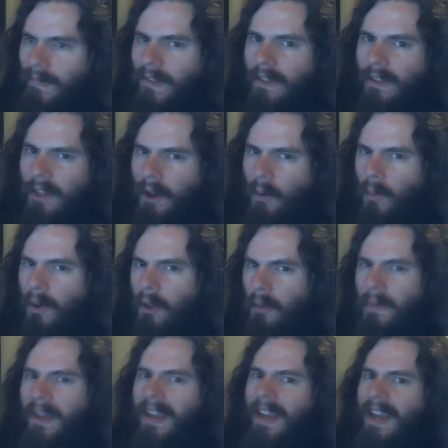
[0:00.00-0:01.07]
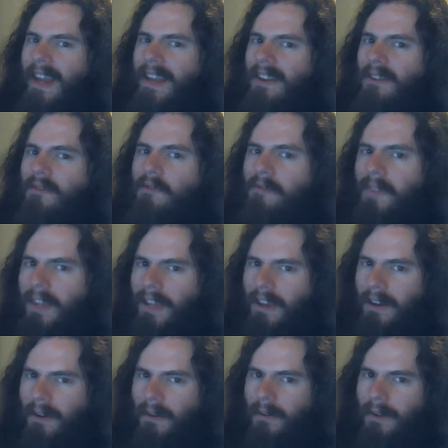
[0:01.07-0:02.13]
there will be a new
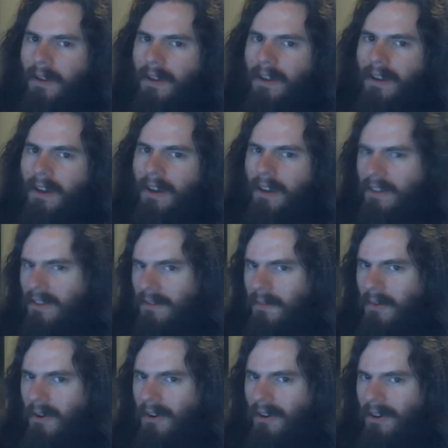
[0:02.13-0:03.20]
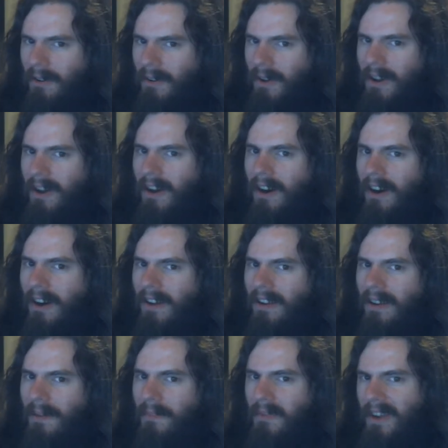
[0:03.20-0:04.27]
video uh, tomorrow
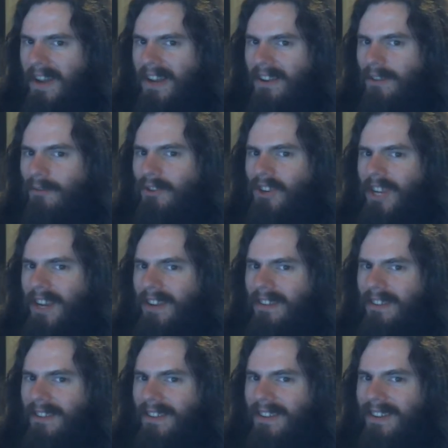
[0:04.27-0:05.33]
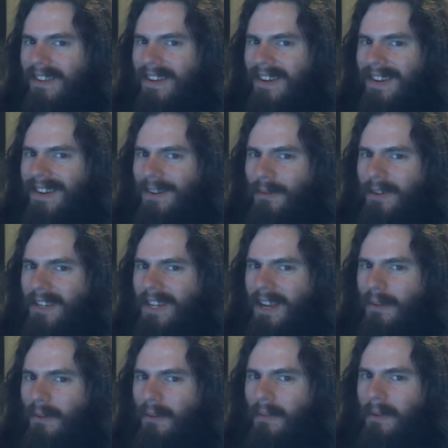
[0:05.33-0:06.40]
on a brand new channel, uh, which
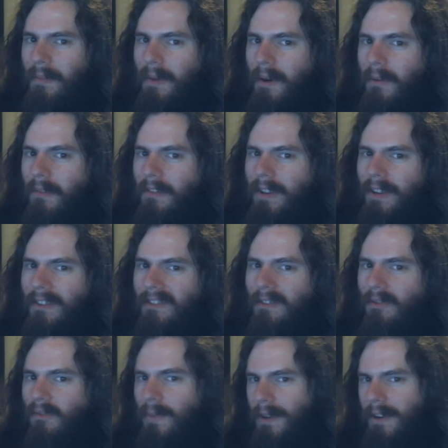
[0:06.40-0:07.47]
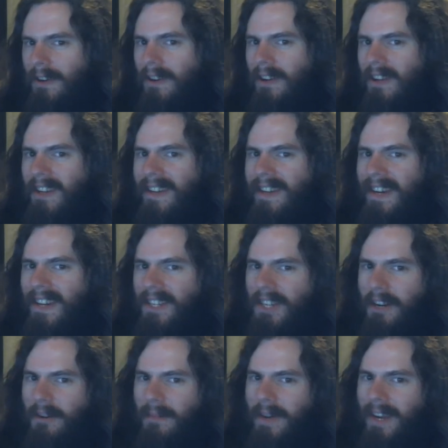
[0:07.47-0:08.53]
I will be posting to Twitter at
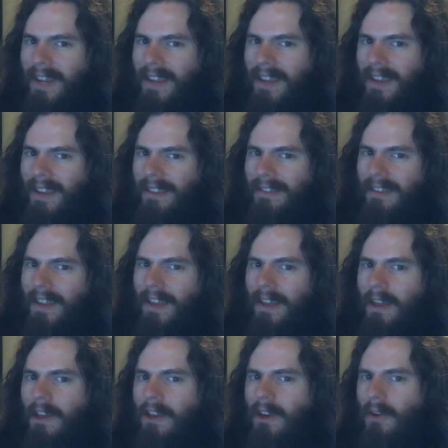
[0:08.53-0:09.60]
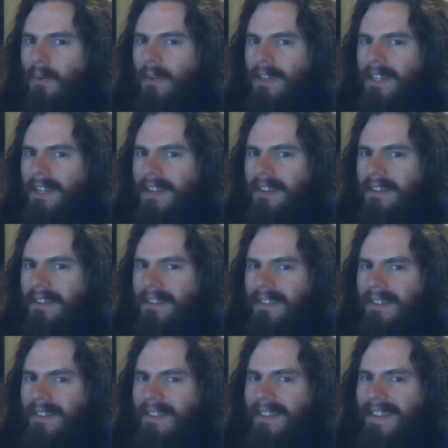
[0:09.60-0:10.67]
Jeremiahexe, which
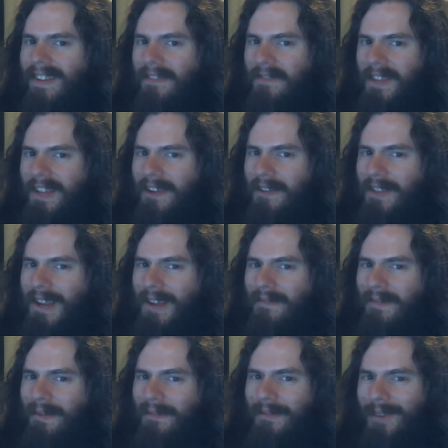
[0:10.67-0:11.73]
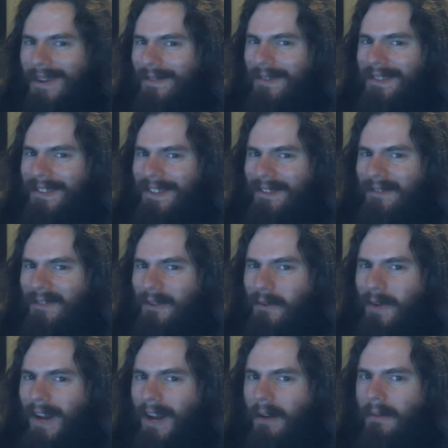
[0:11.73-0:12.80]
is the video that I've been promising for a
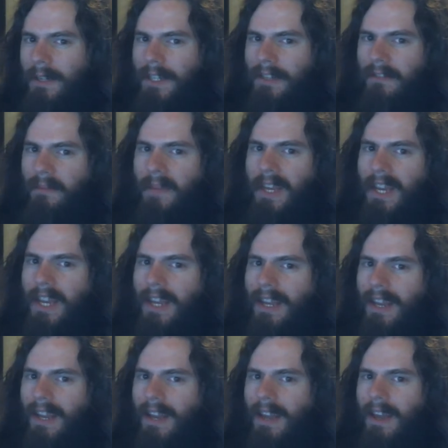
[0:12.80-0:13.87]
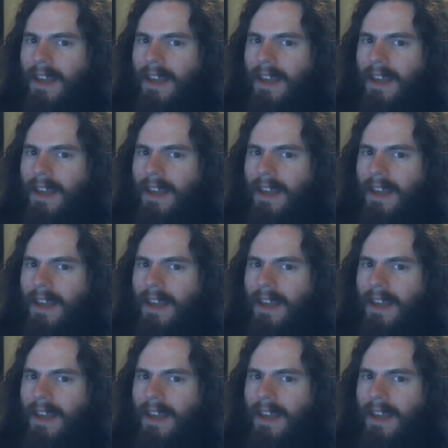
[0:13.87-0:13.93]
while, which is me eating